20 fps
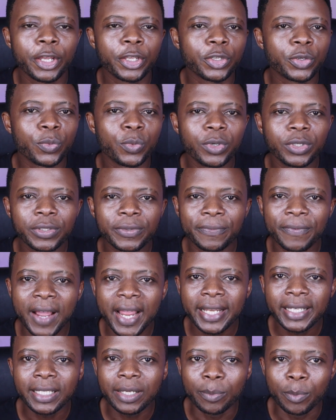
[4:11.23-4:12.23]
you won't
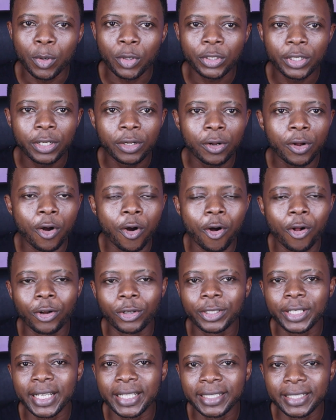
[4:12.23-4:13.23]
find a model
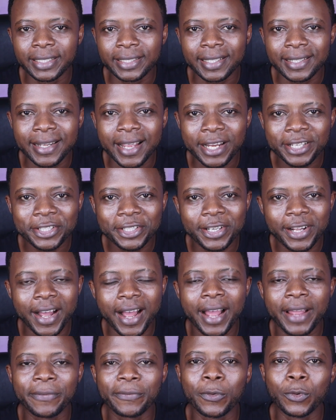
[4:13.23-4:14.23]
called an international
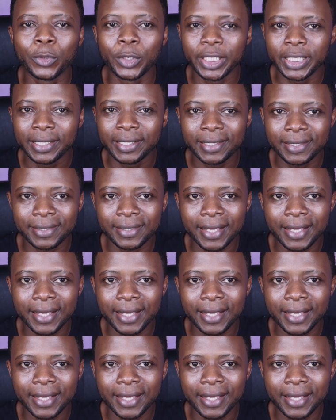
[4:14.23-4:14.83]
iPhone in this